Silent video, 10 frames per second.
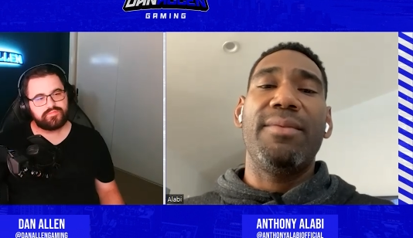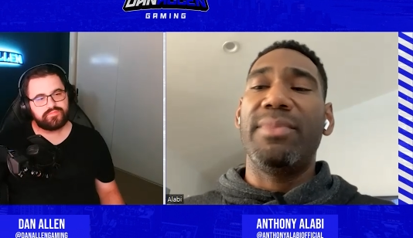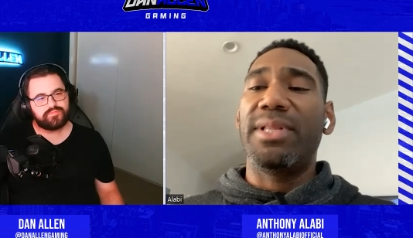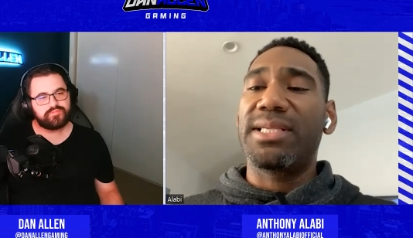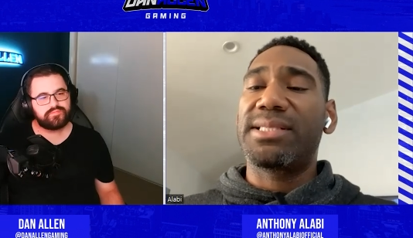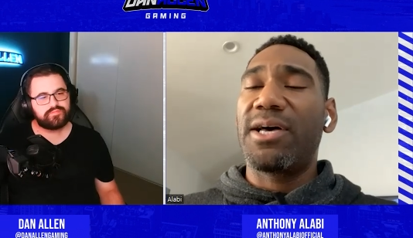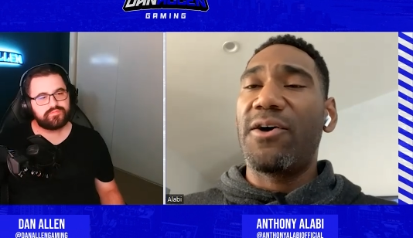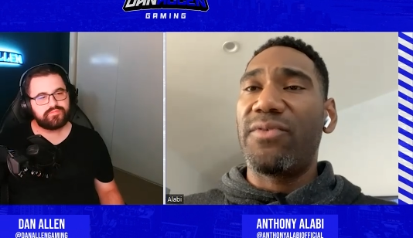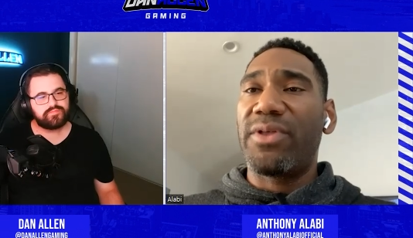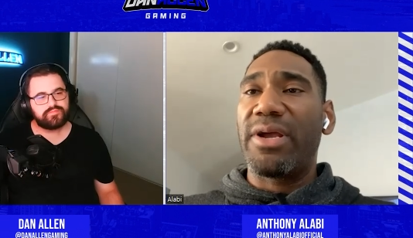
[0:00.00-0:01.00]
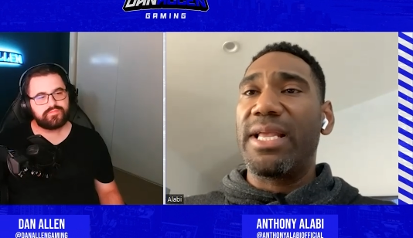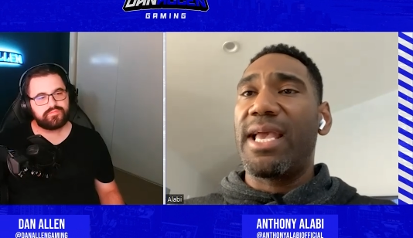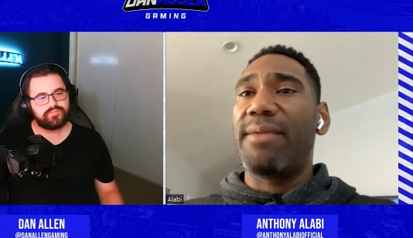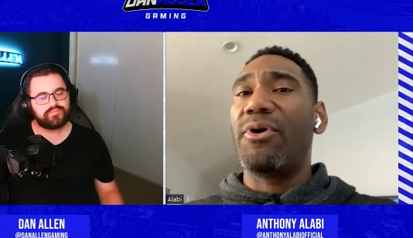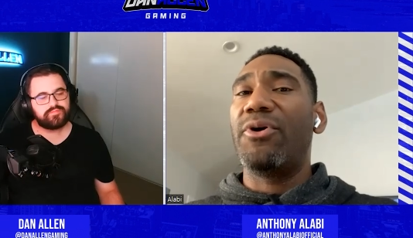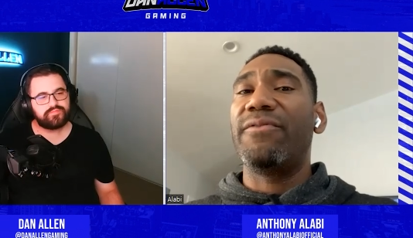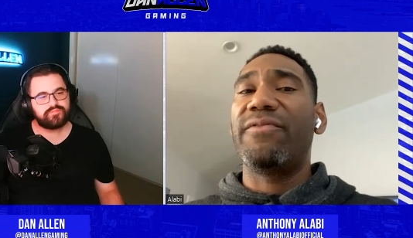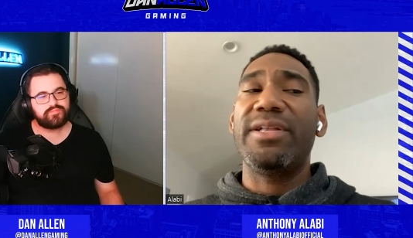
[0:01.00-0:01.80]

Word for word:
Speaker 1: Melissa over there at EA Motive,